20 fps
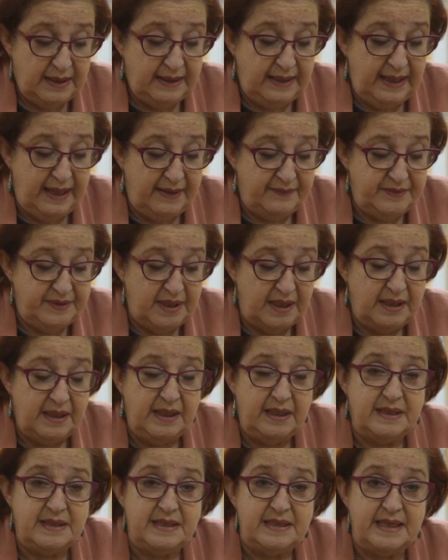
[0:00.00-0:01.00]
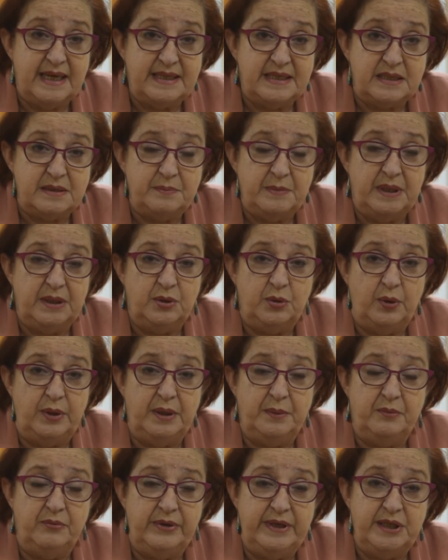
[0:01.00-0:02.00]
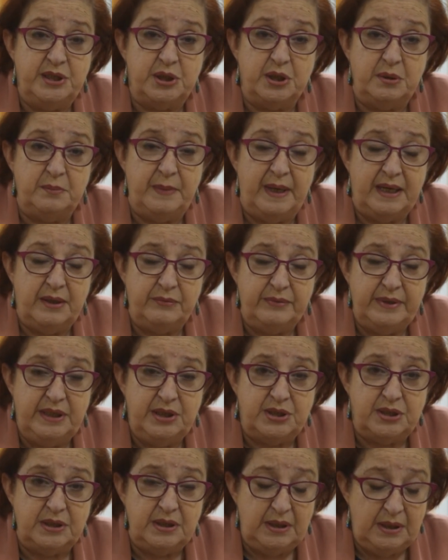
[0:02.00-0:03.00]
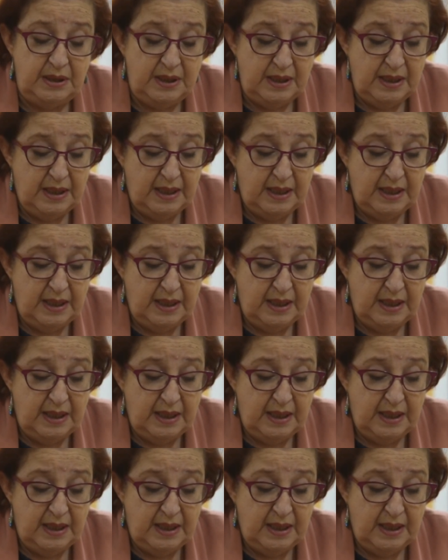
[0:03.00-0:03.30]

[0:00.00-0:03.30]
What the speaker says: They have done an assessment going region by region,